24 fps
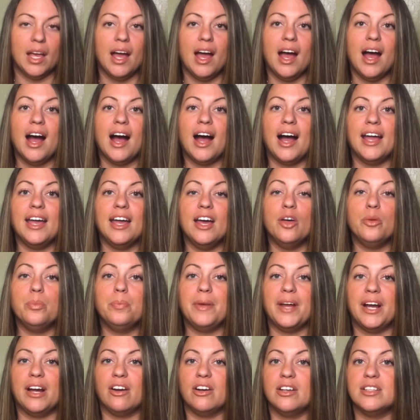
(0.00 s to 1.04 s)
I help
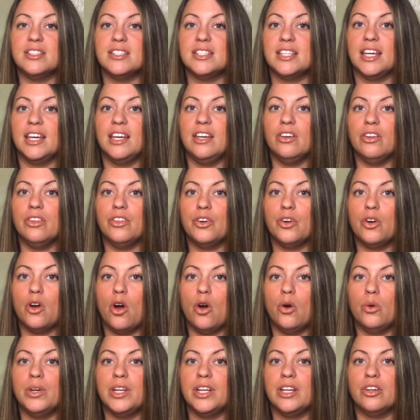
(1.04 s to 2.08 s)
parents heal their own
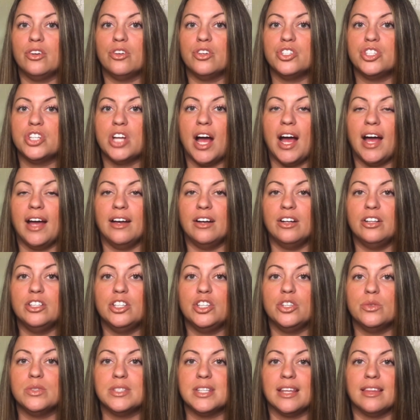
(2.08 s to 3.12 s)
inner child
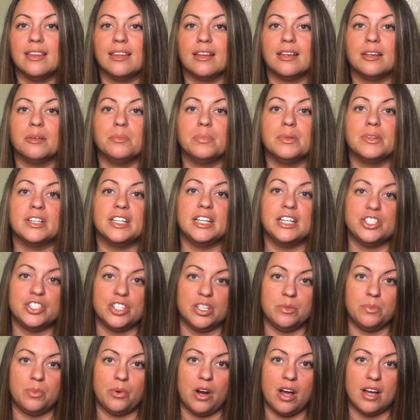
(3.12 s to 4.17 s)
using the completion
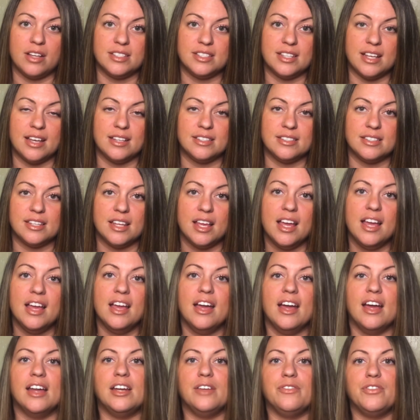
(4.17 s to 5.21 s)
process.
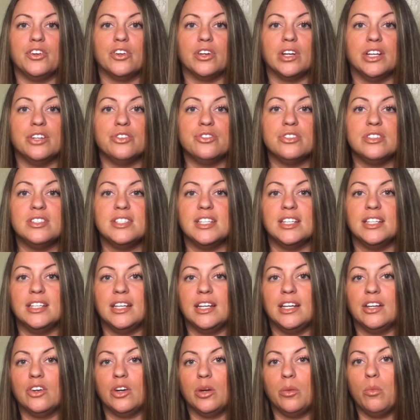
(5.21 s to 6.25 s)
And if you're interested in
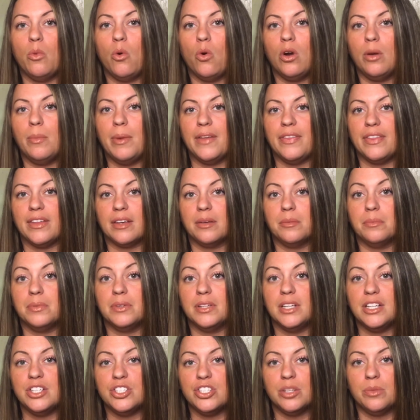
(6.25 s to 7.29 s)
hearing more about the
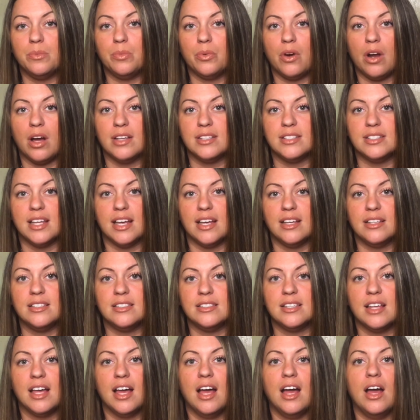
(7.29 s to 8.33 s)
completion process,
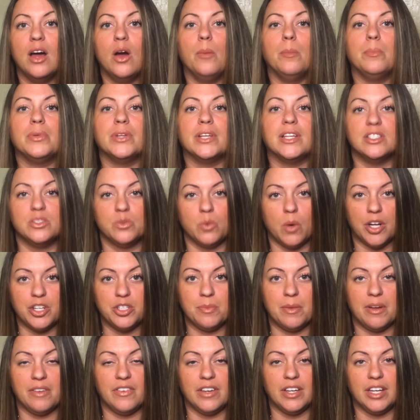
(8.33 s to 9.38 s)
please watch my
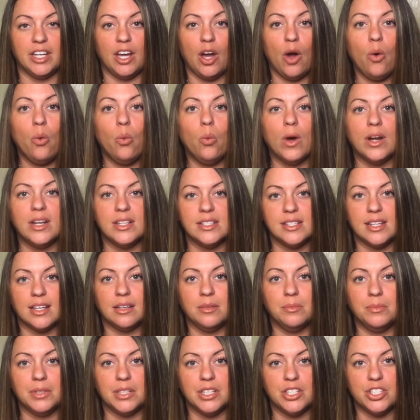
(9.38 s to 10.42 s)
video, What is the
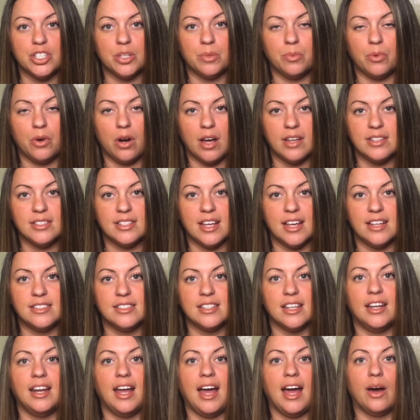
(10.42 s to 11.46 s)
Completion Process and
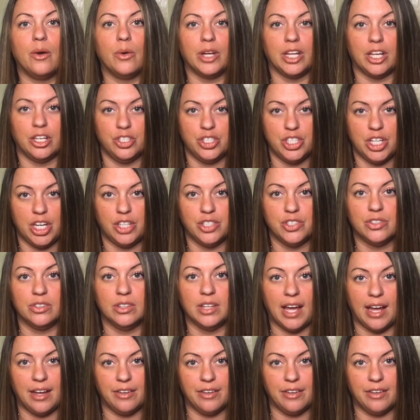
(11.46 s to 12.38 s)
How It Can Change Your Life?